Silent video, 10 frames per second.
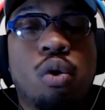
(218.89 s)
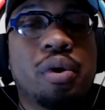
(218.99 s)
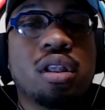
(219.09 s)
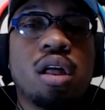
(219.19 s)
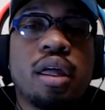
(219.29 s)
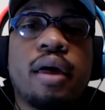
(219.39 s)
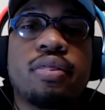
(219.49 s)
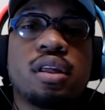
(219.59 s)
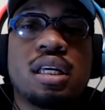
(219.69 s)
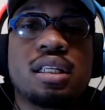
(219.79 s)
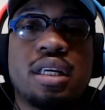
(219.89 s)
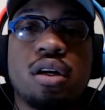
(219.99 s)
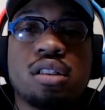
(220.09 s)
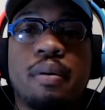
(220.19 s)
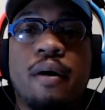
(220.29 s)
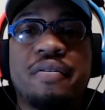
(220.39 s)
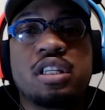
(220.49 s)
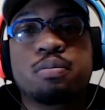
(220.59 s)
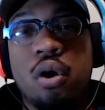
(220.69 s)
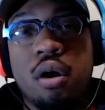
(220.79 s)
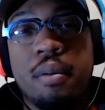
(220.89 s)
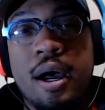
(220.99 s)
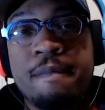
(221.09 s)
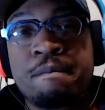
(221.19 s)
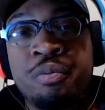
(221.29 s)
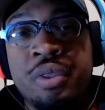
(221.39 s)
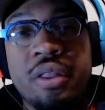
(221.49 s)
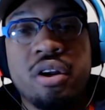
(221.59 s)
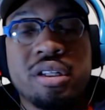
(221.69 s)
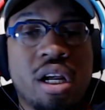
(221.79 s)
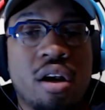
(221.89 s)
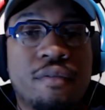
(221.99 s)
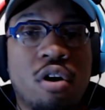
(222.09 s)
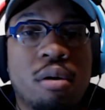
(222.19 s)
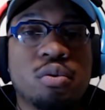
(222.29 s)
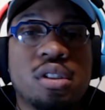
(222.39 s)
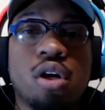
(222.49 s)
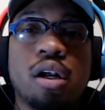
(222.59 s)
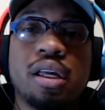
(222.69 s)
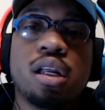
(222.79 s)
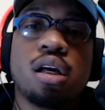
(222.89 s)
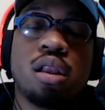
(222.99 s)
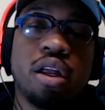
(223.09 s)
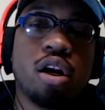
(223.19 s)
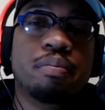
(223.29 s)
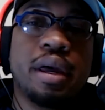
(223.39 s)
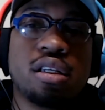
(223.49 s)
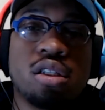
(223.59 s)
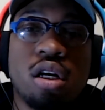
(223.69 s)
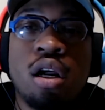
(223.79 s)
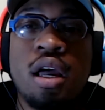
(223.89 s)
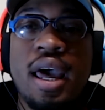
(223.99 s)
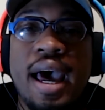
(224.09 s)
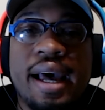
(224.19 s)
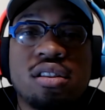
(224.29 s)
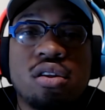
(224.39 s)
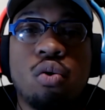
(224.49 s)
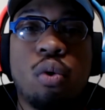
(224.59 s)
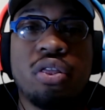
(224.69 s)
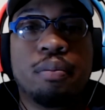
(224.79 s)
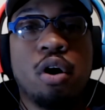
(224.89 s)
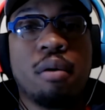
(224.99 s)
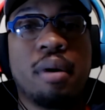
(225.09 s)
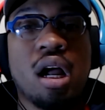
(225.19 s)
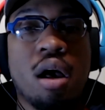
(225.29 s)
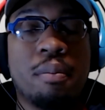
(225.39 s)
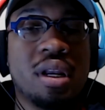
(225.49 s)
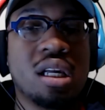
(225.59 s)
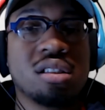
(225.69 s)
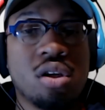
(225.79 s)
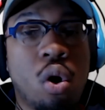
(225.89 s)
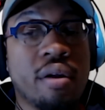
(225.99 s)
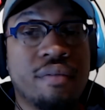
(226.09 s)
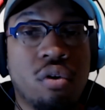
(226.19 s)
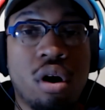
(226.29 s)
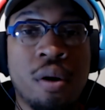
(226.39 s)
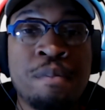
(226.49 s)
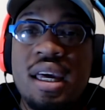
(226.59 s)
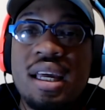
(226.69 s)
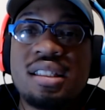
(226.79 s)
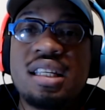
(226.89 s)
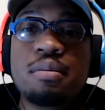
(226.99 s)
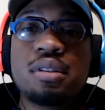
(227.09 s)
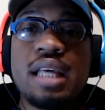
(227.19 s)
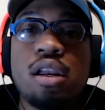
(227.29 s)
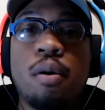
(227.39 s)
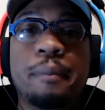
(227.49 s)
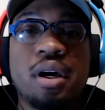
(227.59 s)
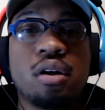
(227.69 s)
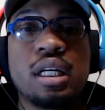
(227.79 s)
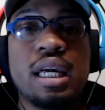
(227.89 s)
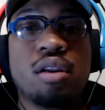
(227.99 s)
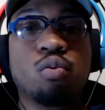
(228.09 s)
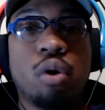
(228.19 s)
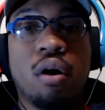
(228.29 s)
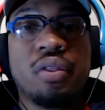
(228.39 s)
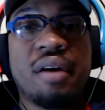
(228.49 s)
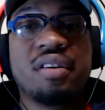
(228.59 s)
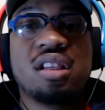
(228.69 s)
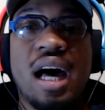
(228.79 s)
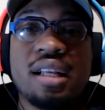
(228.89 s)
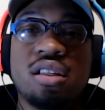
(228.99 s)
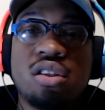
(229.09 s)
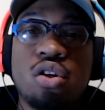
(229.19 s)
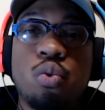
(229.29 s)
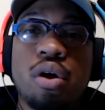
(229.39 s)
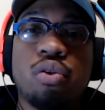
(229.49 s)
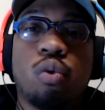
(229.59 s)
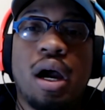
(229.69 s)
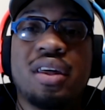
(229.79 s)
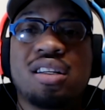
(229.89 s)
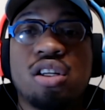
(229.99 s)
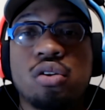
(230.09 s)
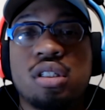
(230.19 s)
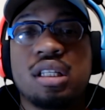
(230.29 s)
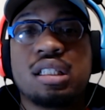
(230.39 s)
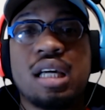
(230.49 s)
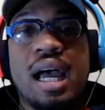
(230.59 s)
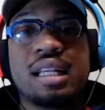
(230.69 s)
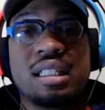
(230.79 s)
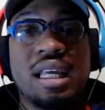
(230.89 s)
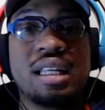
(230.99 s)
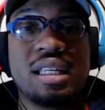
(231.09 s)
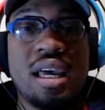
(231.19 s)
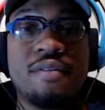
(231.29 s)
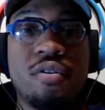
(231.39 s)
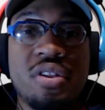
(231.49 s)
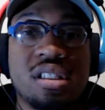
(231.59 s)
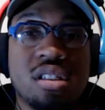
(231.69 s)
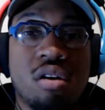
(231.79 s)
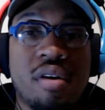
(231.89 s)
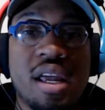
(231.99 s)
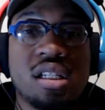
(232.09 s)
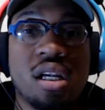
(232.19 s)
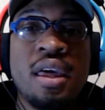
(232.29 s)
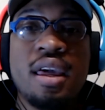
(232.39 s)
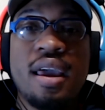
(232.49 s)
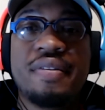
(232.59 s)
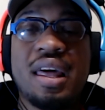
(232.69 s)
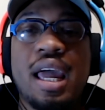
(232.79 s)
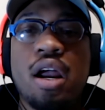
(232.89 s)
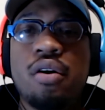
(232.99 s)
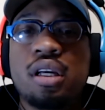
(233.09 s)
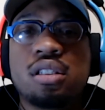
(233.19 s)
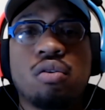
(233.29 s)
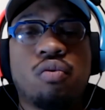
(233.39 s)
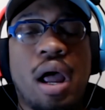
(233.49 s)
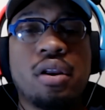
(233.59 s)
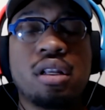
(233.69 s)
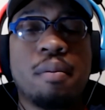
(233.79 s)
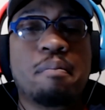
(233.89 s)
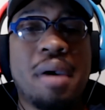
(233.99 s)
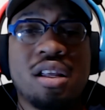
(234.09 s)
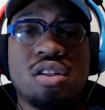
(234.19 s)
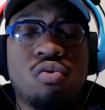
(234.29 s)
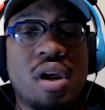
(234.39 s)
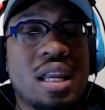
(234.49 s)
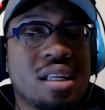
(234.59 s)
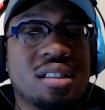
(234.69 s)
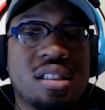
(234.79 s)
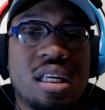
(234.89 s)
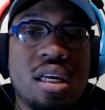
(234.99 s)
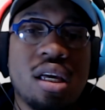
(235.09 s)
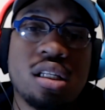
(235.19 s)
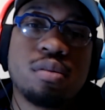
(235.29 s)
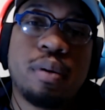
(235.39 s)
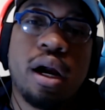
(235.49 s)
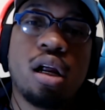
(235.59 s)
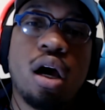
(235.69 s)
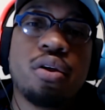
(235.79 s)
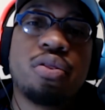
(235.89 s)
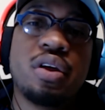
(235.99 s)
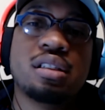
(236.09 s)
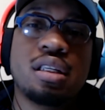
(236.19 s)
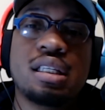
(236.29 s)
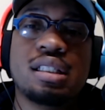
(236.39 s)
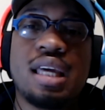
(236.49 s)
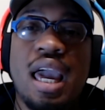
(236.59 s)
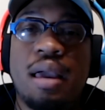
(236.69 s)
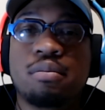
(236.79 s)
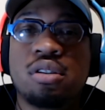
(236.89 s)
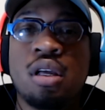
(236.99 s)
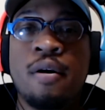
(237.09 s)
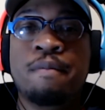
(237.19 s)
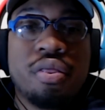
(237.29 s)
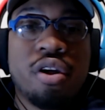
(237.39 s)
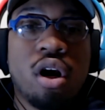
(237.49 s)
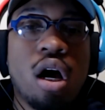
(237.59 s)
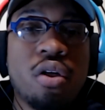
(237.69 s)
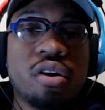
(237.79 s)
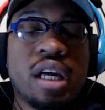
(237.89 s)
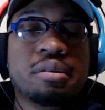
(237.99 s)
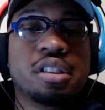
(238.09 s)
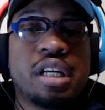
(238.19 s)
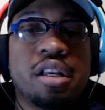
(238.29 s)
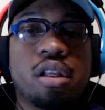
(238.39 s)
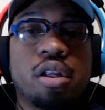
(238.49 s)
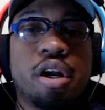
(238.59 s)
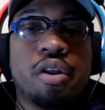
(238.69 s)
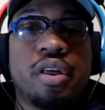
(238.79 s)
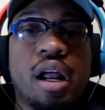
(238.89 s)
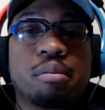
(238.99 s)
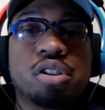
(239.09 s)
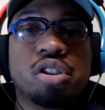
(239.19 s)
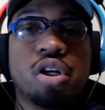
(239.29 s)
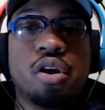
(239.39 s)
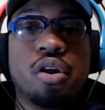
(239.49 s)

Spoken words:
we look at the details about these Pokemon and their terraforms, we start to get a clearer picture as to what the Pokemon Company is going for. It seems that nobility and wealth have a lot to do with why they chose the designs that they did for this generation, and that areas surrounding the Mediterranean Sea inspired other things in these games. There are other types of chandelier that I'm sure